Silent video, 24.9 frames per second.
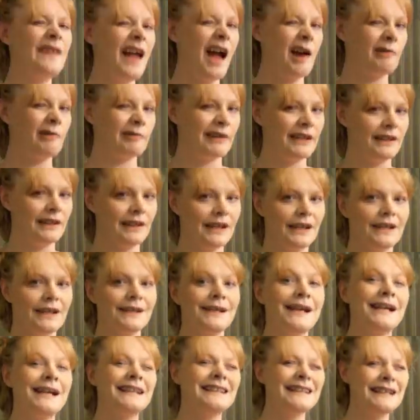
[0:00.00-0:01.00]
Not really,
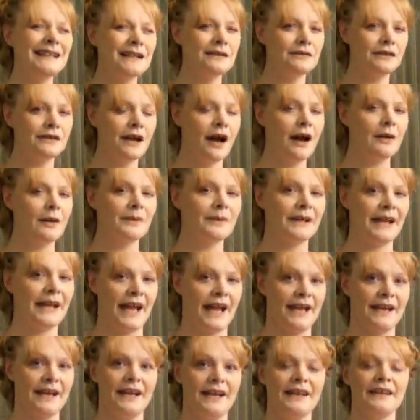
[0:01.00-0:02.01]
a little
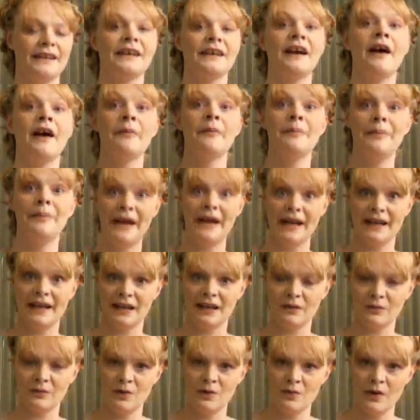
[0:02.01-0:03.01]
complicated,
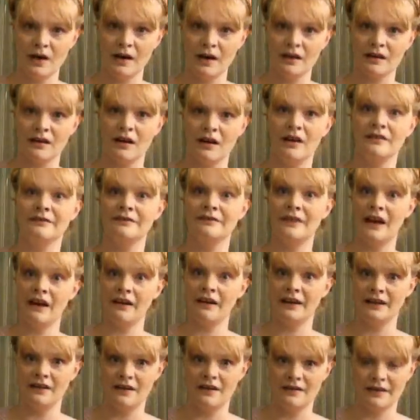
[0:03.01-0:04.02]
but it will work on
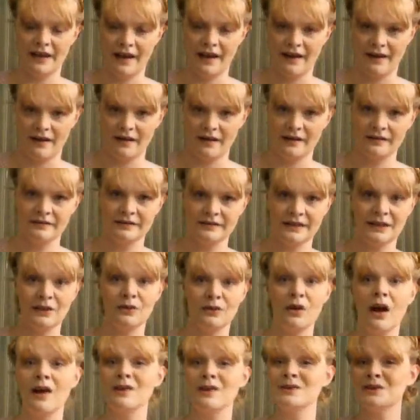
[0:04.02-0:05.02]
very long hair.
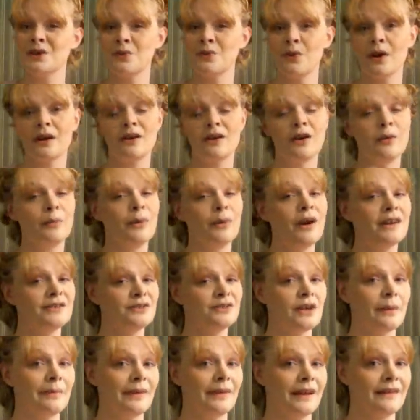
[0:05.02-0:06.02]
It'll also work on bra
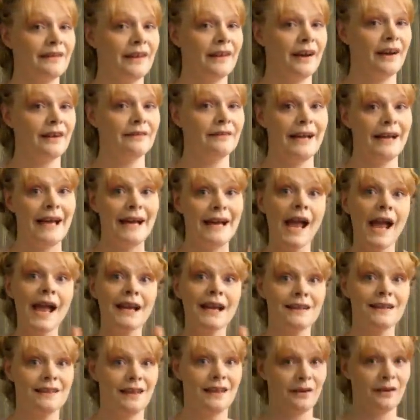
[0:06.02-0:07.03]
strap length hair and
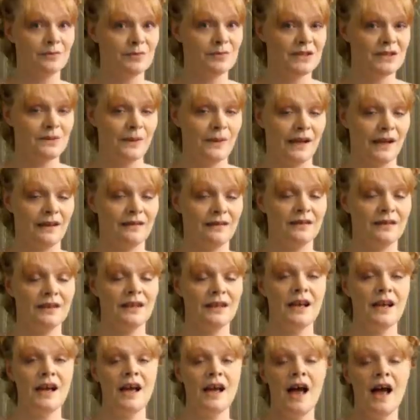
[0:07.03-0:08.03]
anything in between.
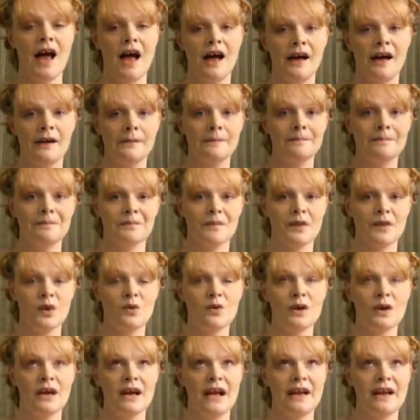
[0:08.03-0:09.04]

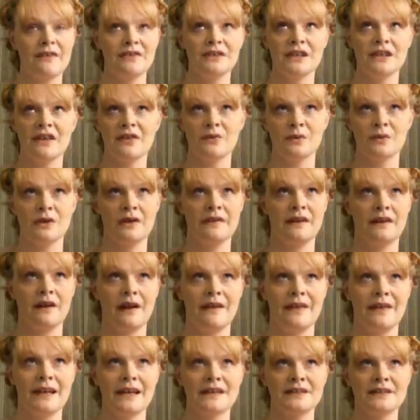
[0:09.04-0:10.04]
Or I have another one on there.
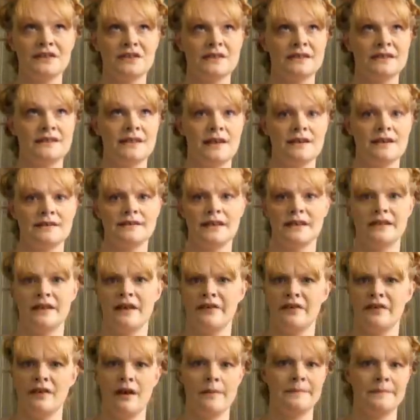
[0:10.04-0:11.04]
I think it just says
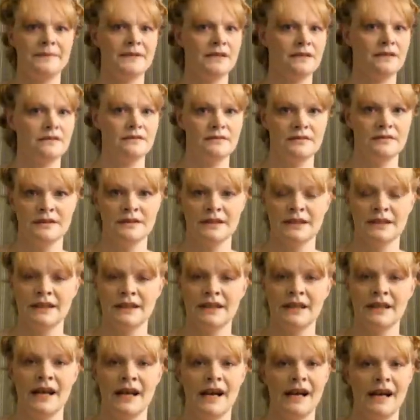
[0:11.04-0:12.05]
another updo.
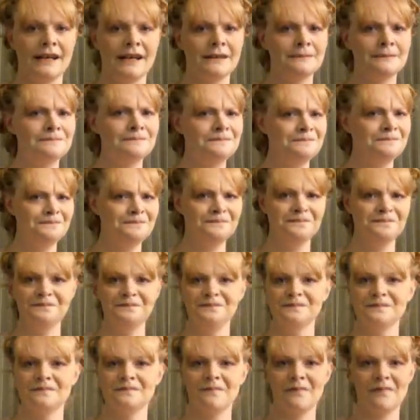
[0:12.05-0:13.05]

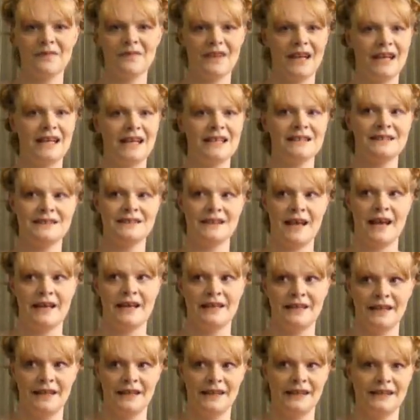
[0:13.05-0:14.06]
And it's
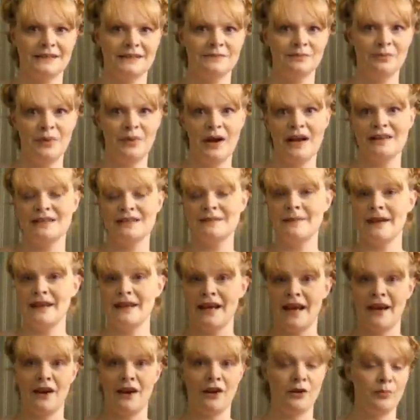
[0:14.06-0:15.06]
like bridesmaid
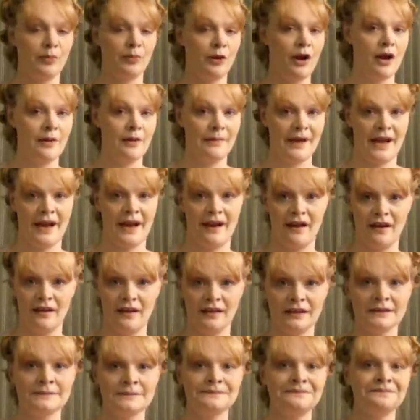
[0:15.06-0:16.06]
hair, prom
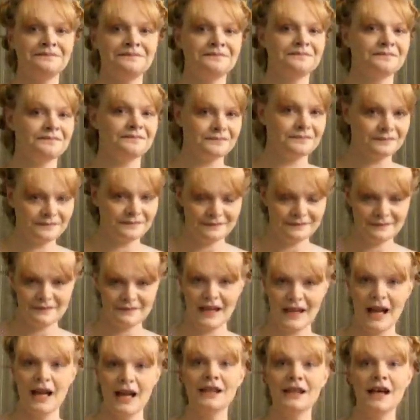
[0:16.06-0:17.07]
hair.
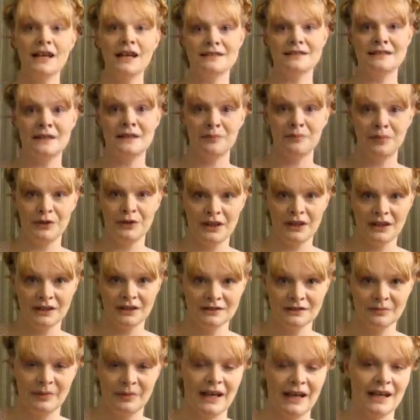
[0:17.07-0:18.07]
A lot
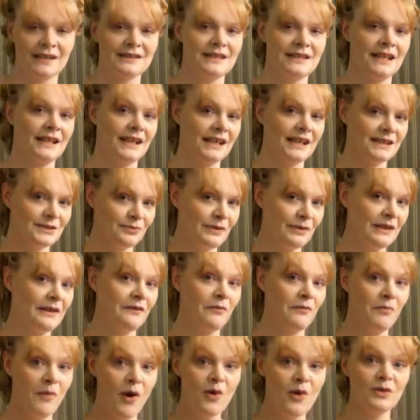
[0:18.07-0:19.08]
simpler because it gets rid
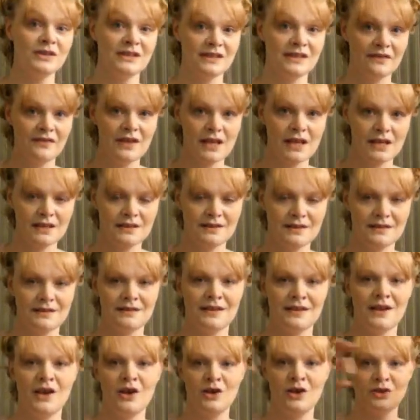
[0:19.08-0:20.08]
of most of
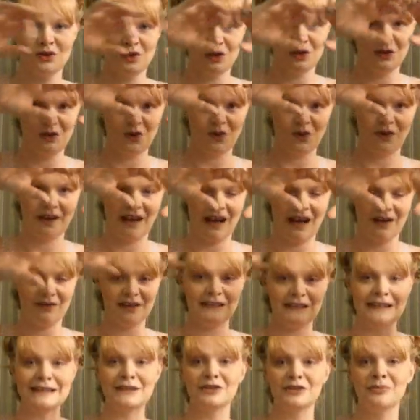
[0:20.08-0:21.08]
this so that you only have
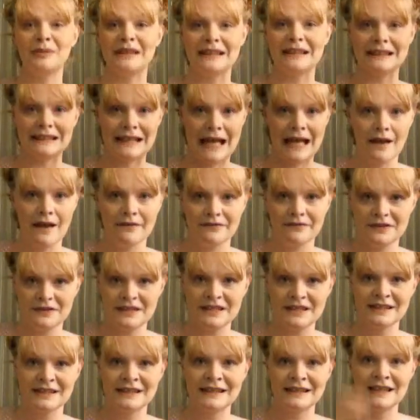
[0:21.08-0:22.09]
a little bit
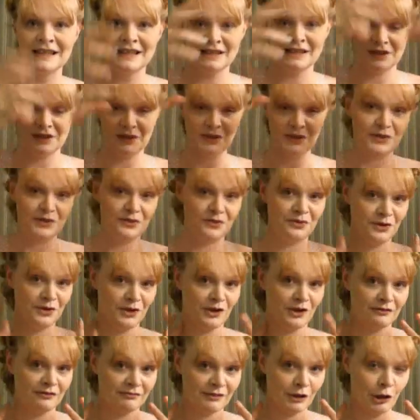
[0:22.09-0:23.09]
left to do
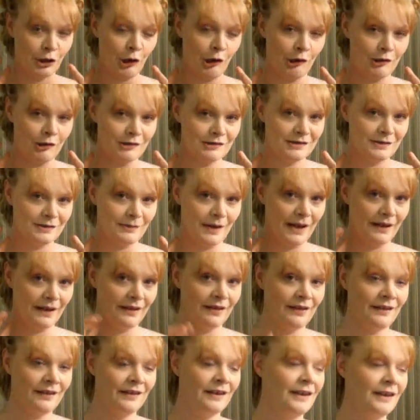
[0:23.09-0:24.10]
your curls
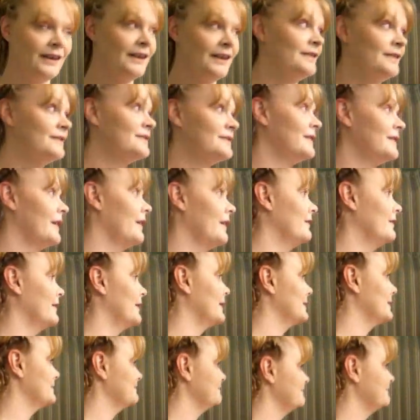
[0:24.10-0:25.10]
with.
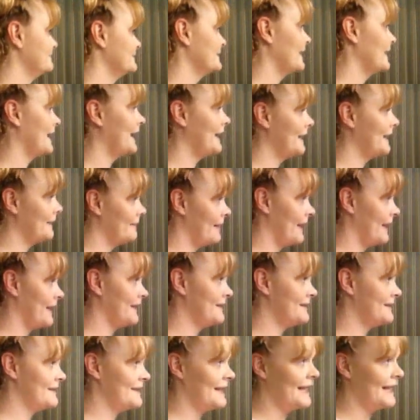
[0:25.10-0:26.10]
So
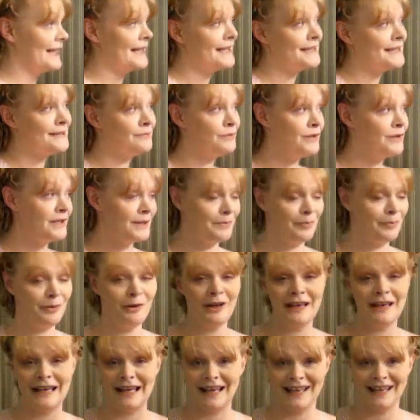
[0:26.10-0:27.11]
anyways, it is really
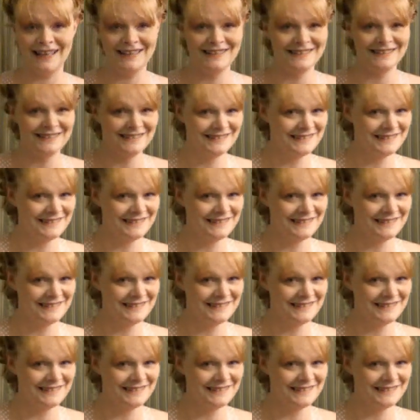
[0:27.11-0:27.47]
pretty